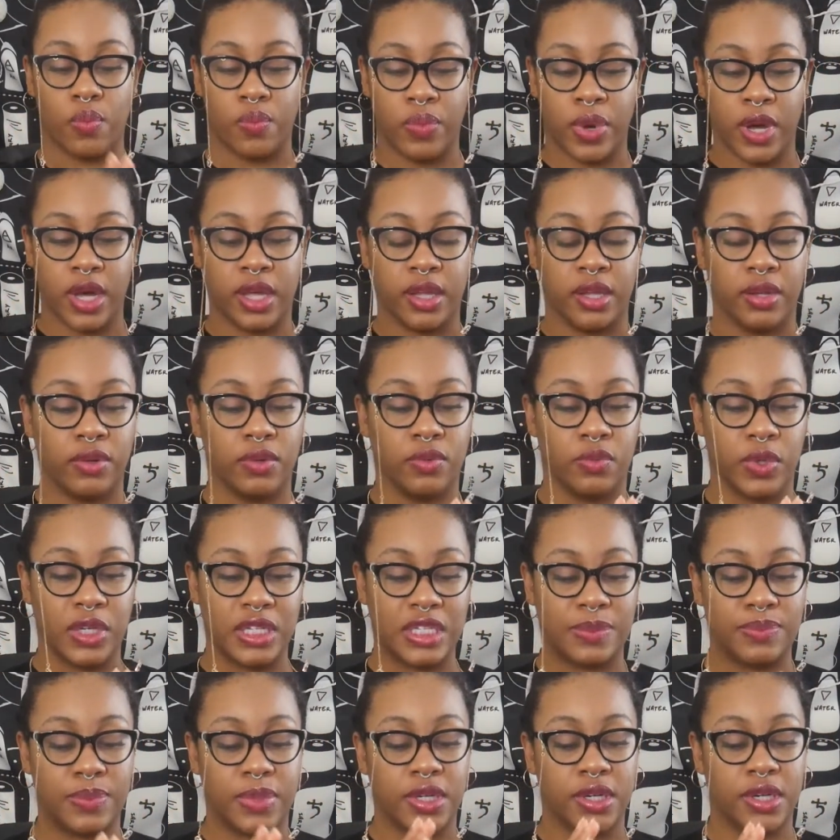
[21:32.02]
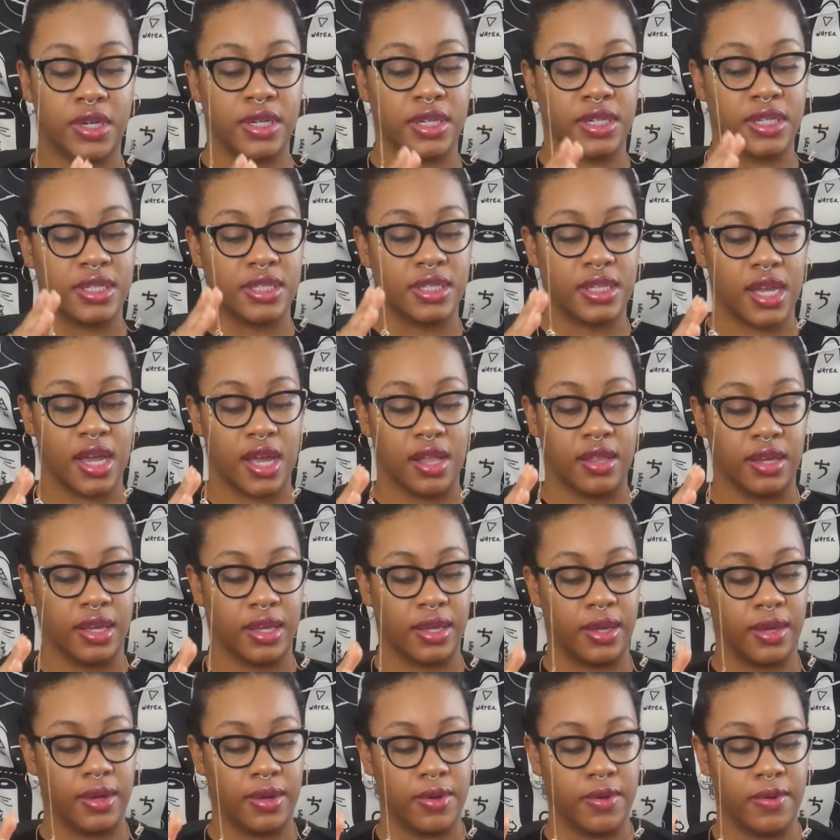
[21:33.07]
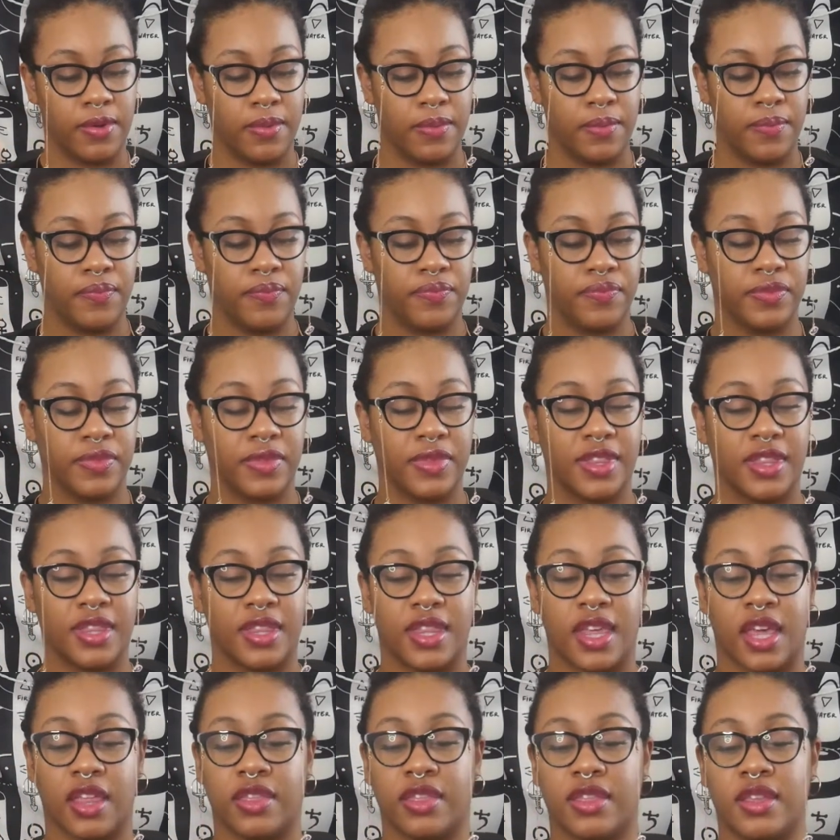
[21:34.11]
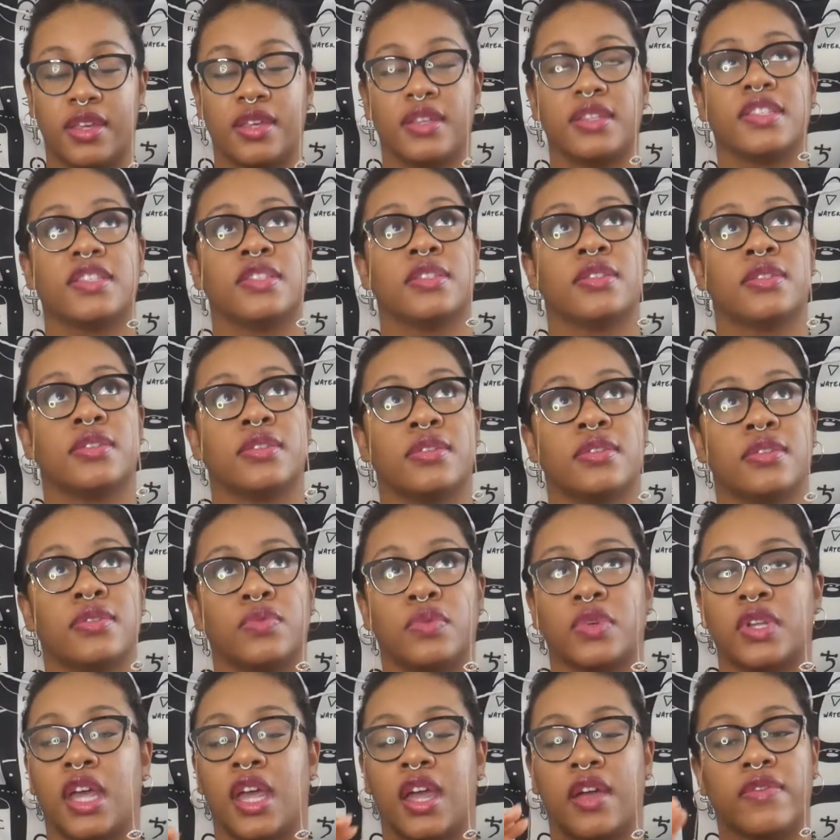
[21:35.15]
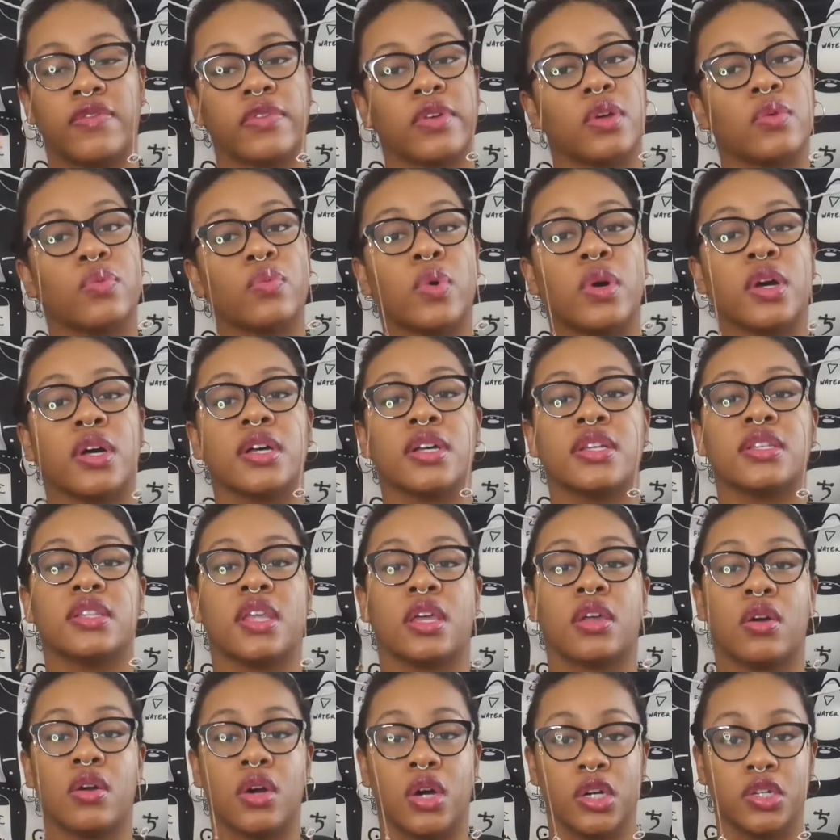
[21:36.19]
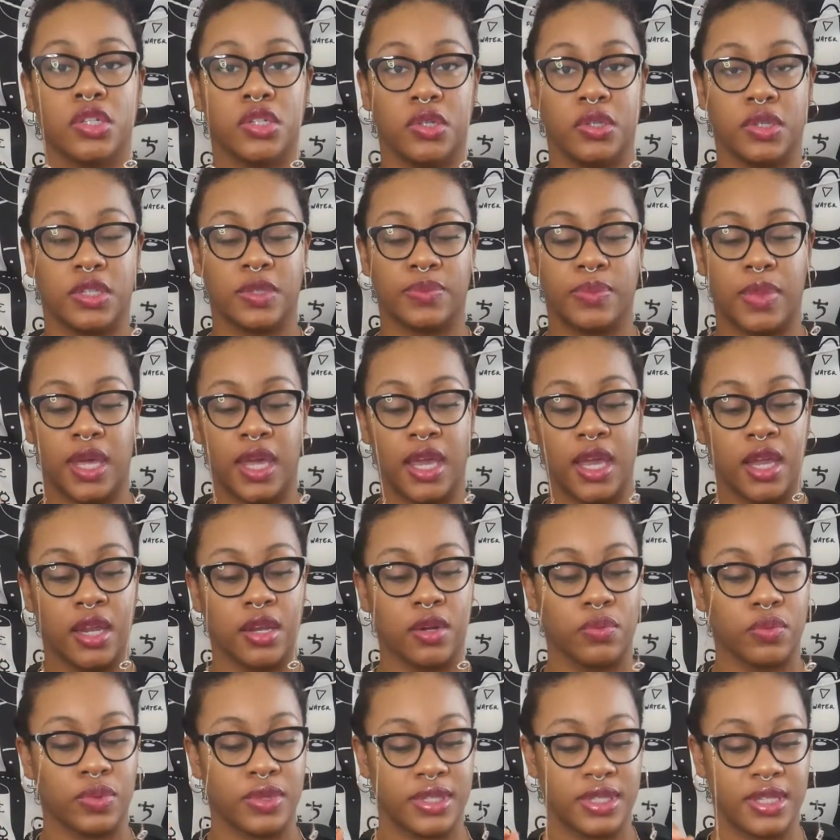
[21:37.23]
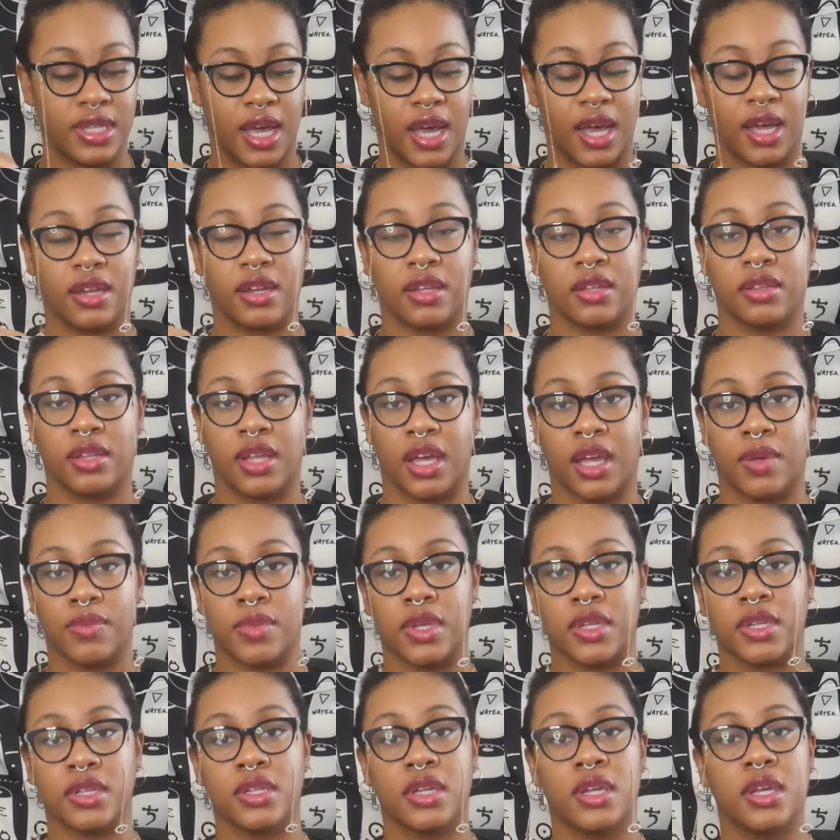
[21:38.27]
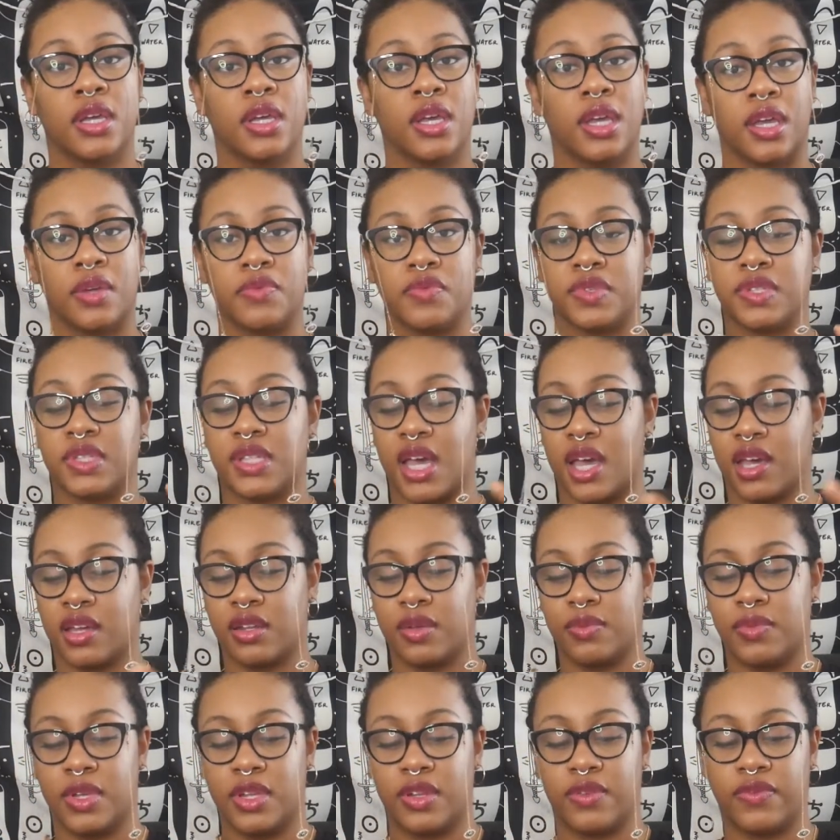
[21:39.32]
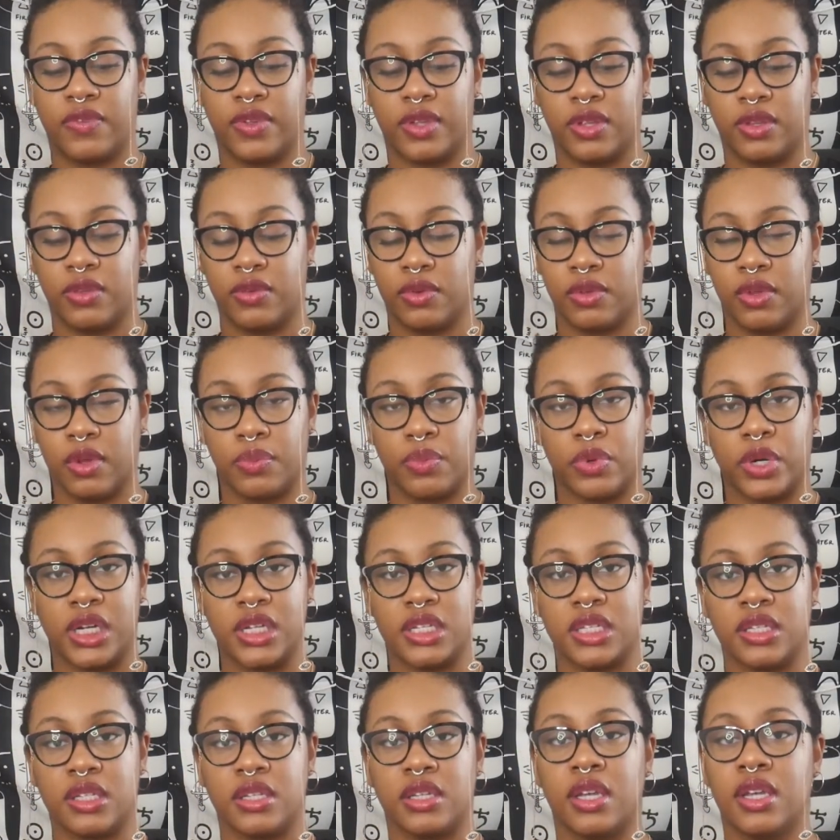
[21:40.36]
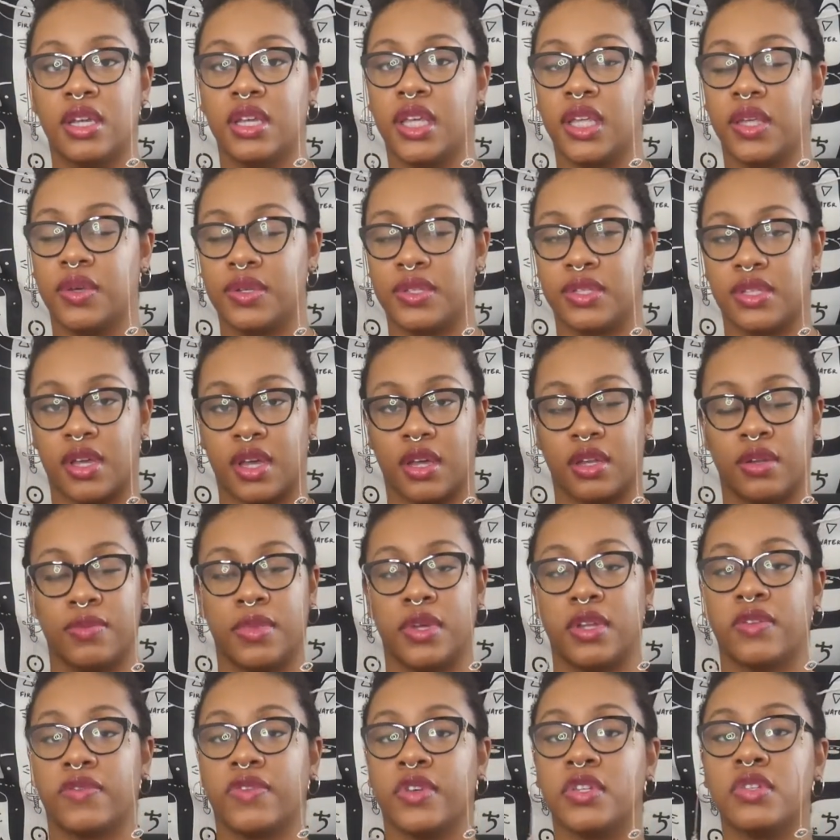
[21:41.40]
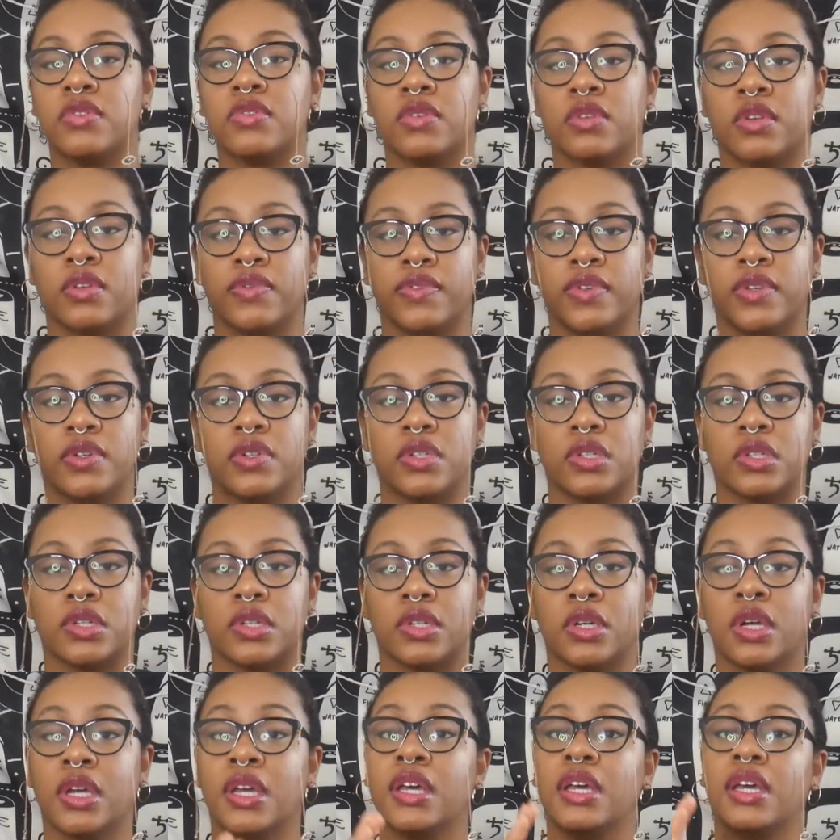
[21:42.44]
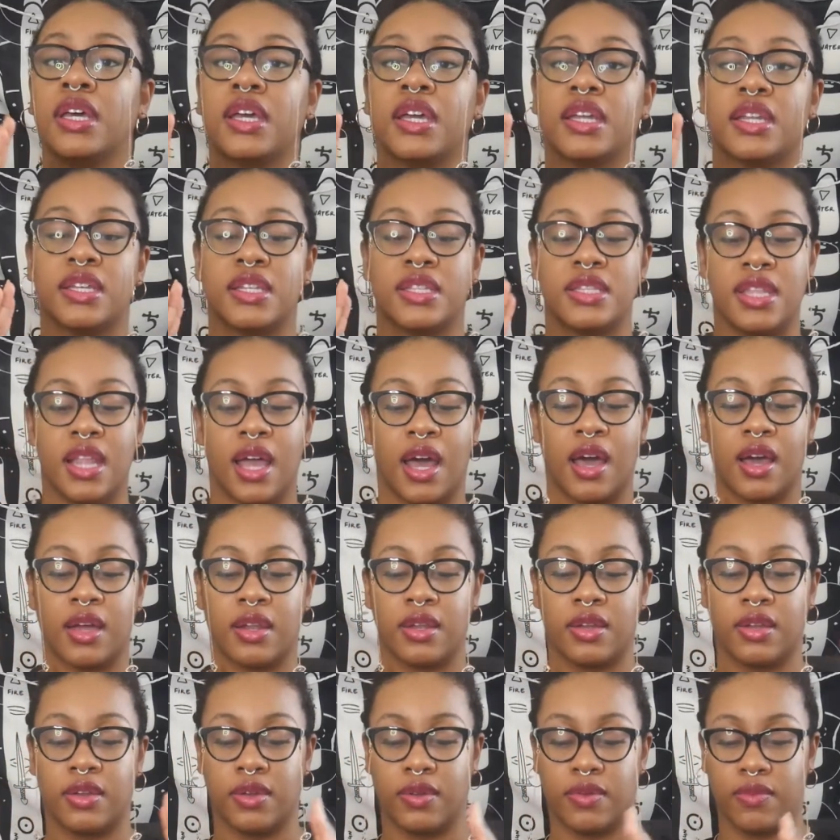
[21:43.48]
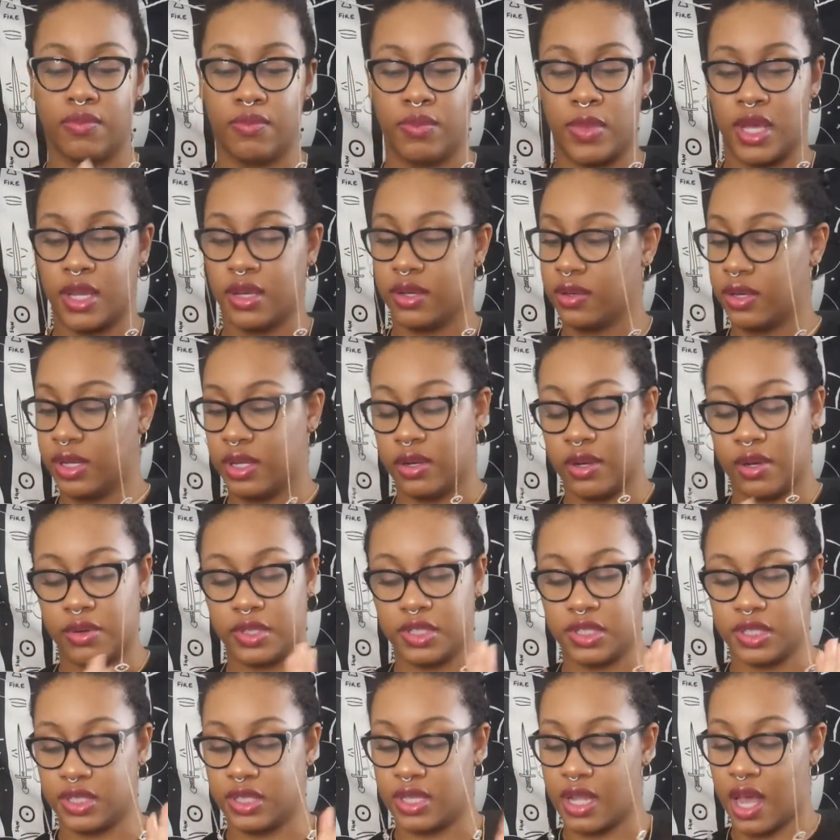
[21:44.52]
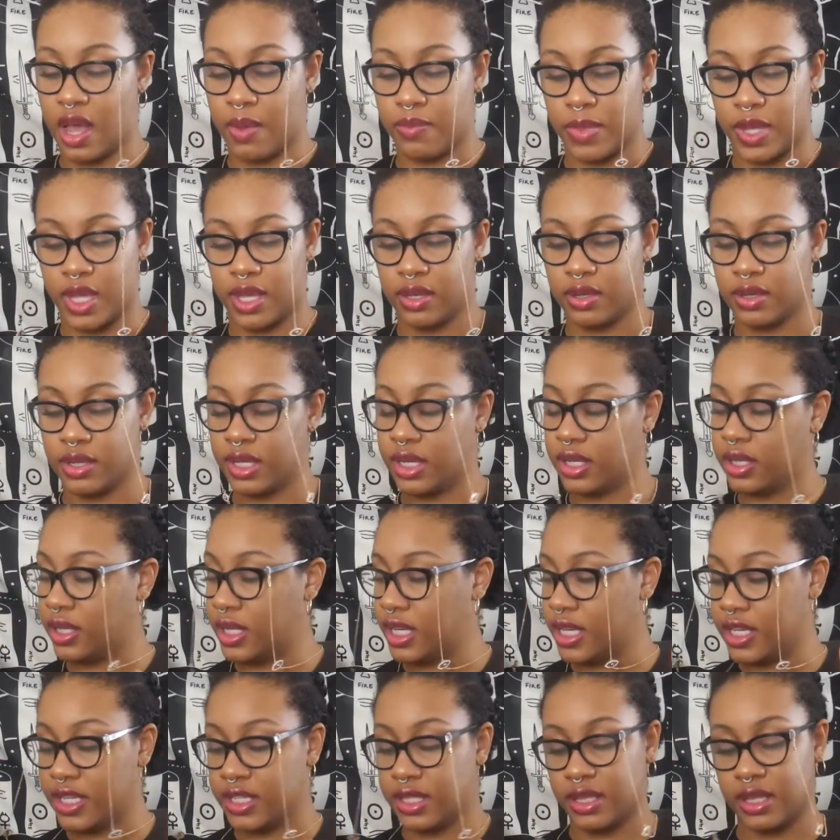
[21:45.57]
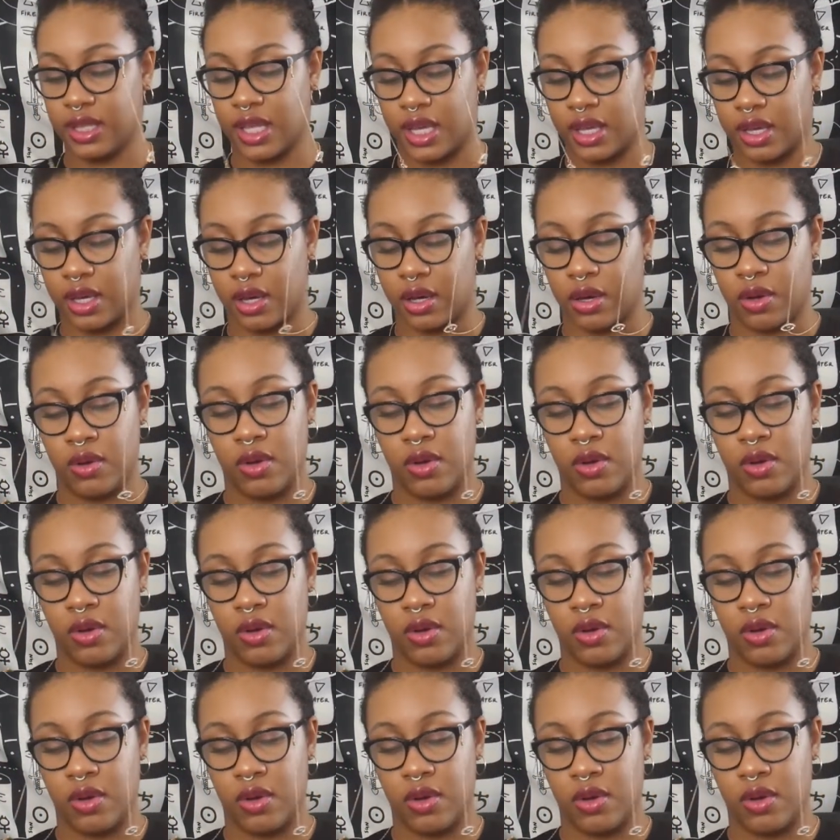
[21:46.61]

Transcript: But what Spirit is telling you, that this, whatever it was that caused you this pain, was not in alignment. It was not going to benefit you in your present. It was not going to benefit you in your future. It is not meant, it's just not meant. It needs to let go.